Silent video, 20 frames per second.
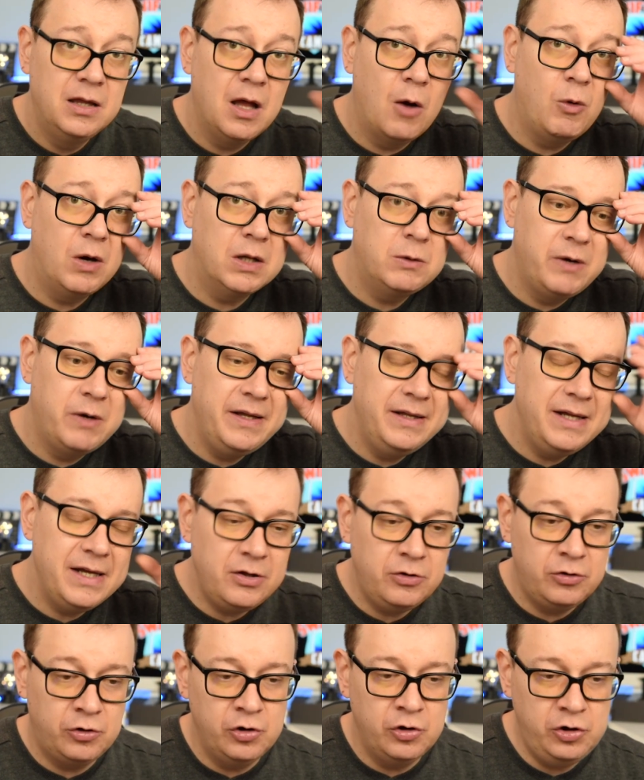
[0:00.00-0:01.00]
Now what we
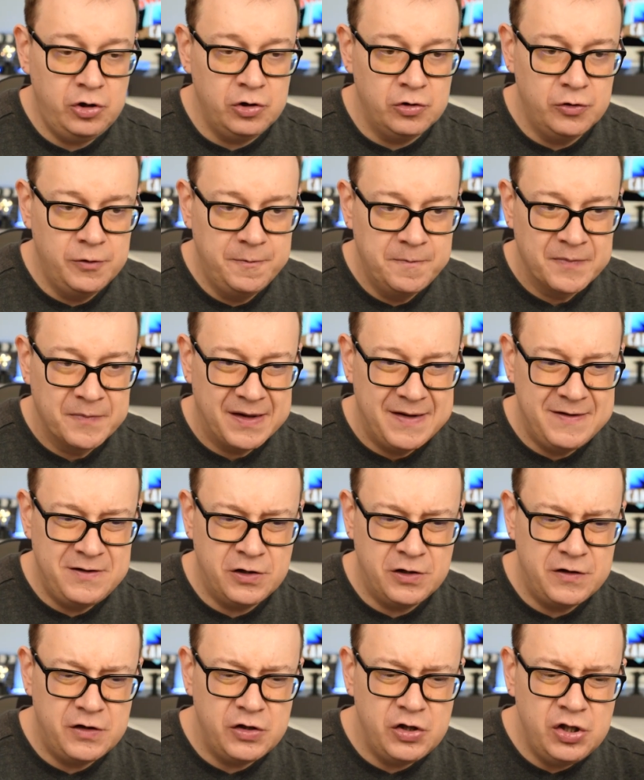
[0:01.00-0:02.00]
need to do is
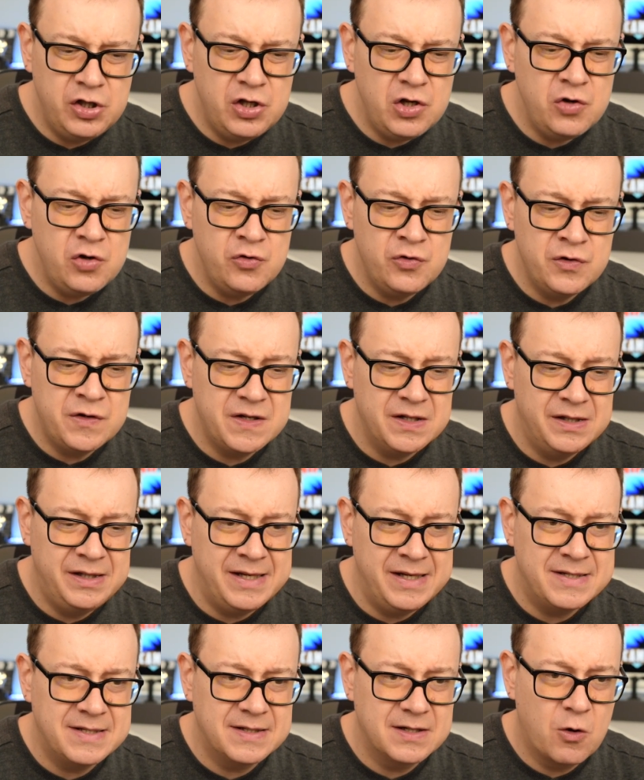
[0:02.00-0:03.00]
just use
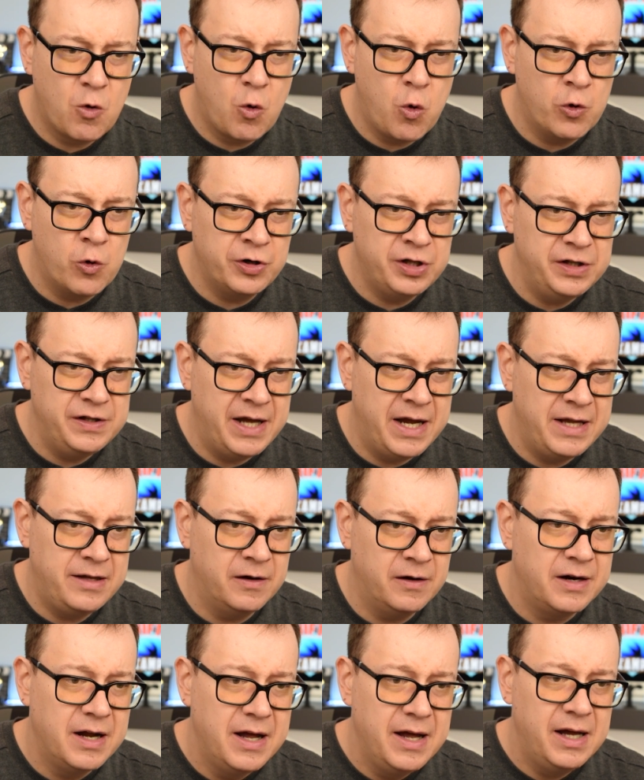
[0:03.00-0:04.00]
this
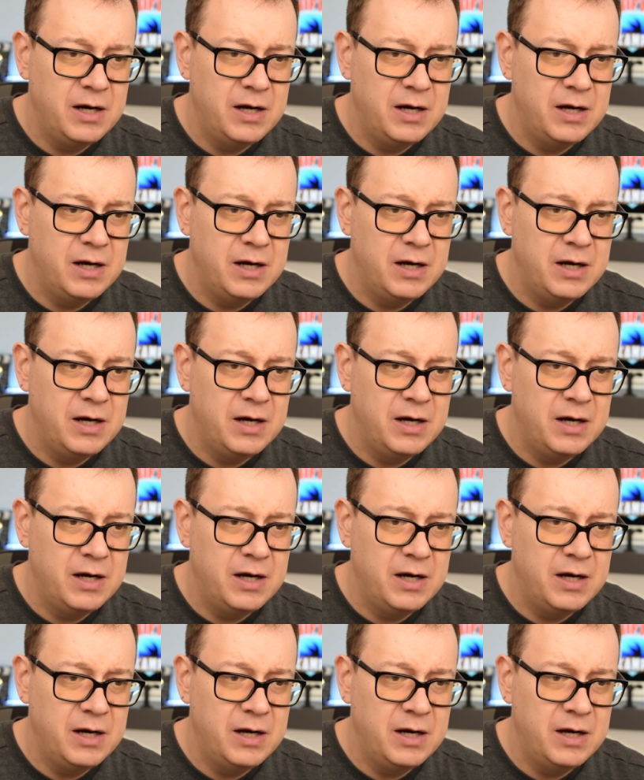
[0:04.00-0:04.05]
coordinator.